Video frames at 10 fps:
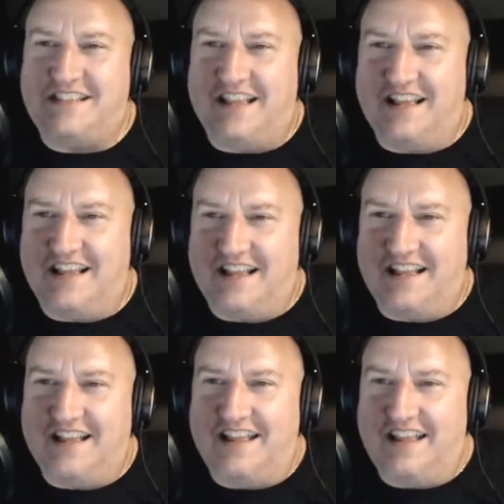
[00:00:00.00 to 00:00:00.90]

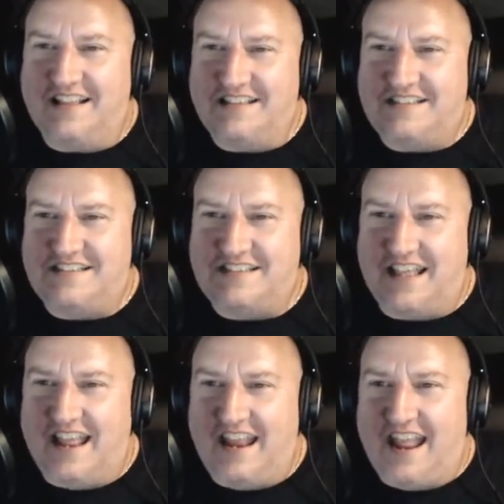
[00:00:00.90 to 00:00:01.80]
is
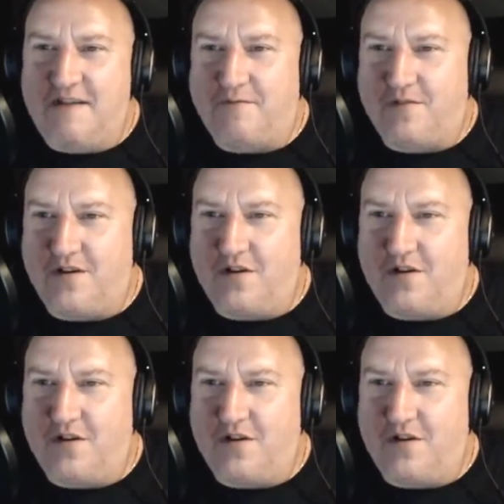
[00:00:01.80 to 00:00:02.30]
a effort